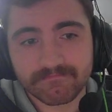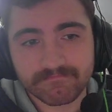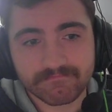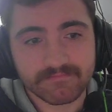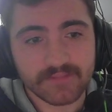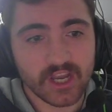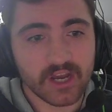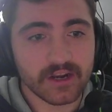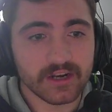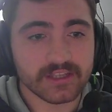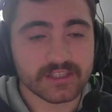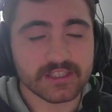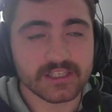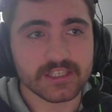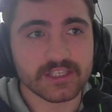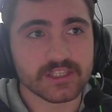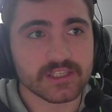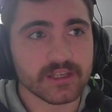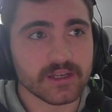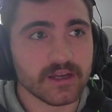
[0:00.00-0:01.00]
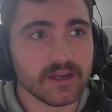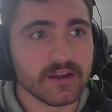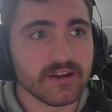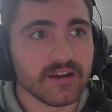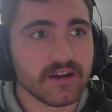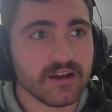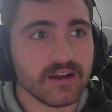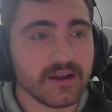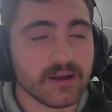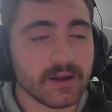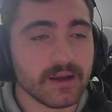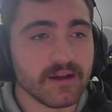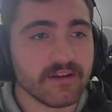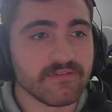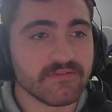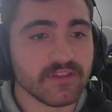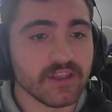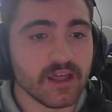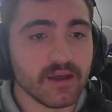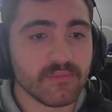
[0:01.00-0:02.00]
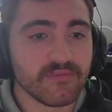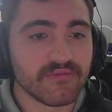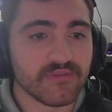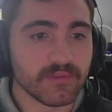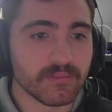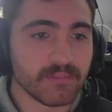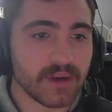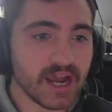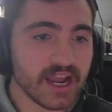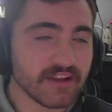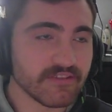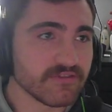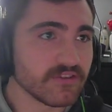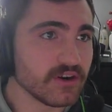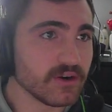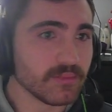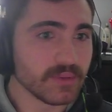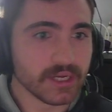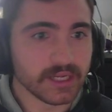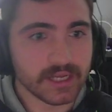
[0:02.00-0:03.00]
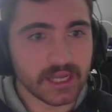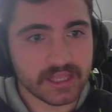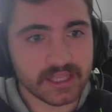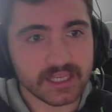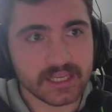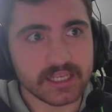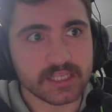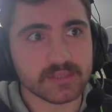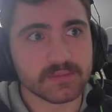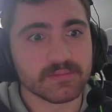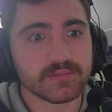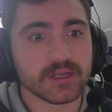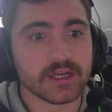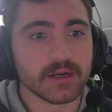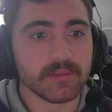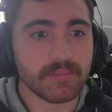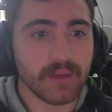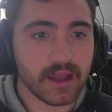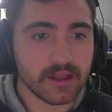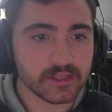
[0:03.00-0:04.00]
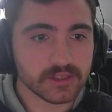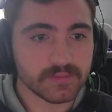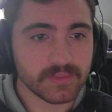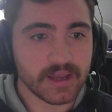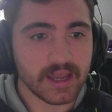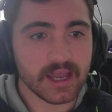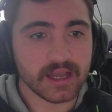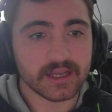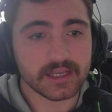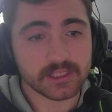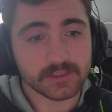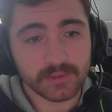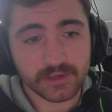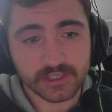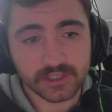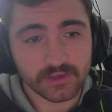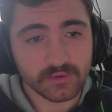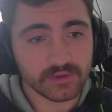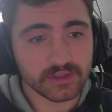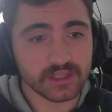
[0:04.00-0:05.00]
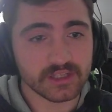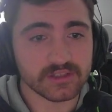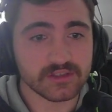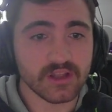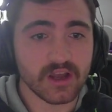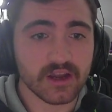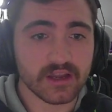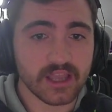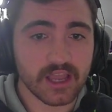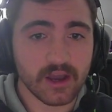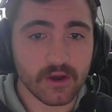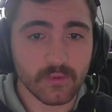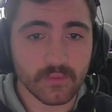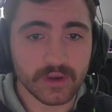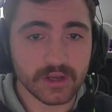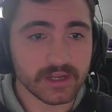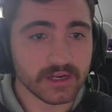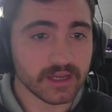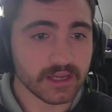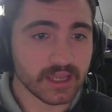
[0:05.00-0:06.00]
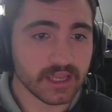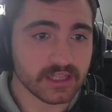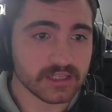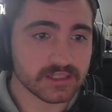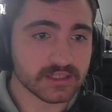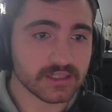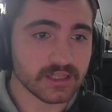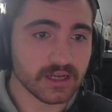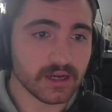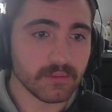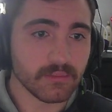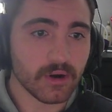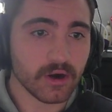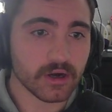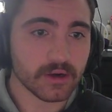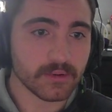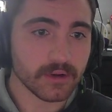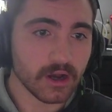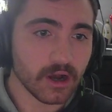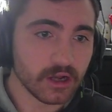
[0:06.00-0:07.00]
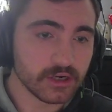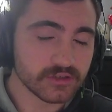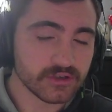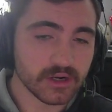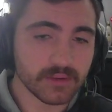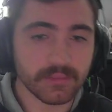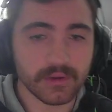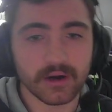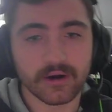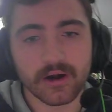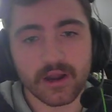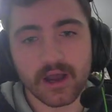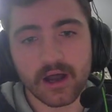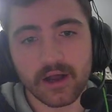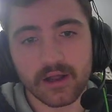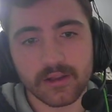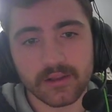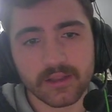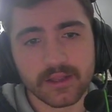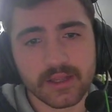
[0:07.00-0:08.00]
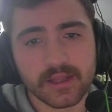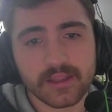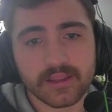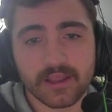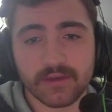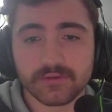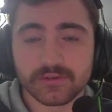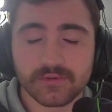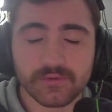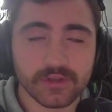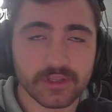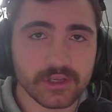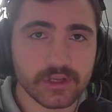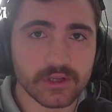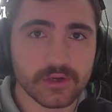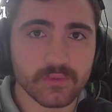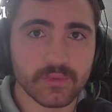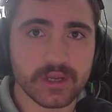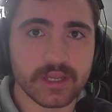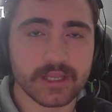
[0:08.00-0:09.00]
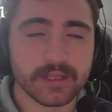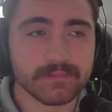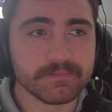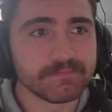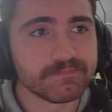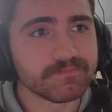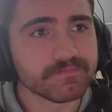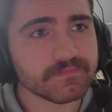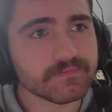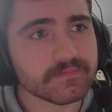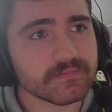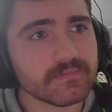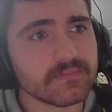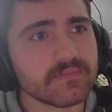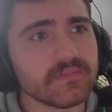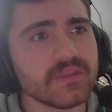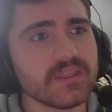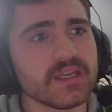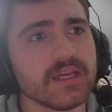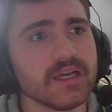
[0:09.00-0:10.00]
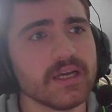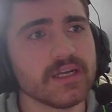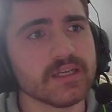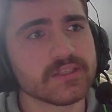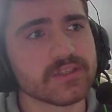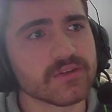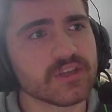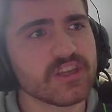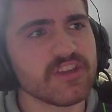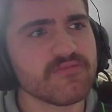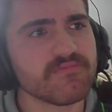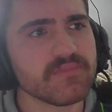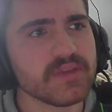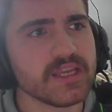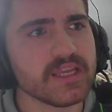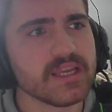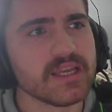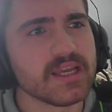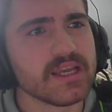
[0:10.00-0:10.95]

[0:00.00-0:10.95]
honestly, just a flub from Pyfer, but I think he's going to bounce back, especially with his knockout win against Marc-Andre Barriault. That was a really good win. So give me